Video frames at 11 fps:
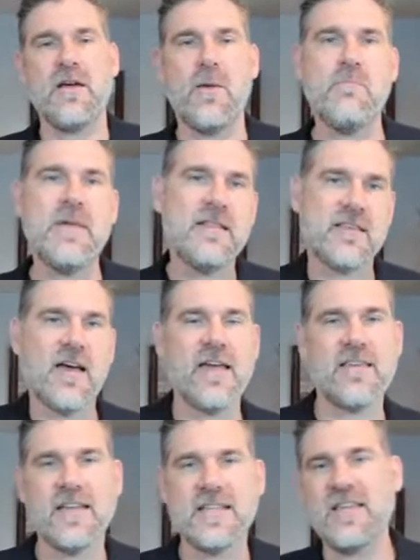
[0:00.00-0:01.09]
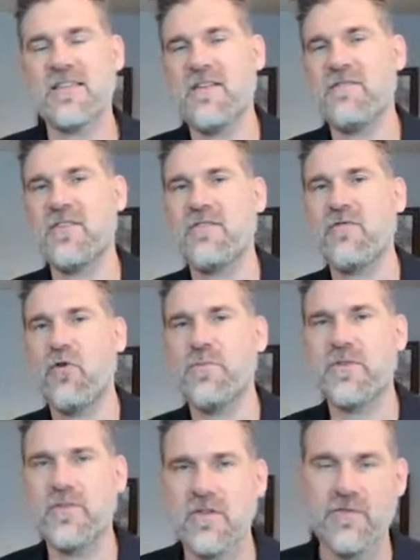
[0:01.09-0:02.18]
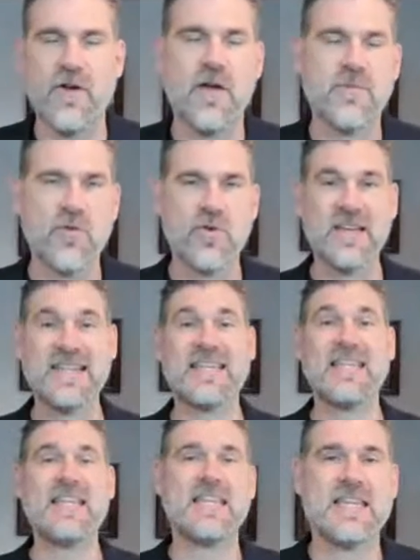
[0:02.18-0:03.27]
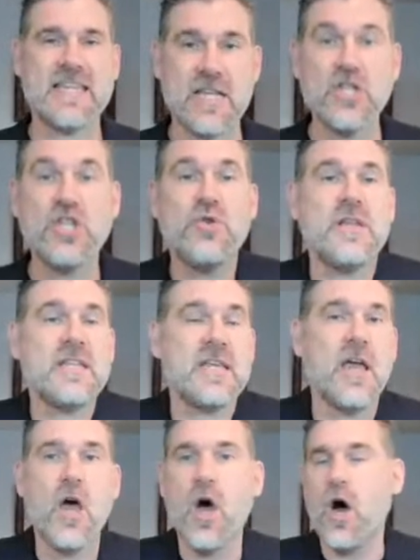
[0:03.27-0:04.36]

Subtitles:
A mid-size IT services firm saw consistency and unity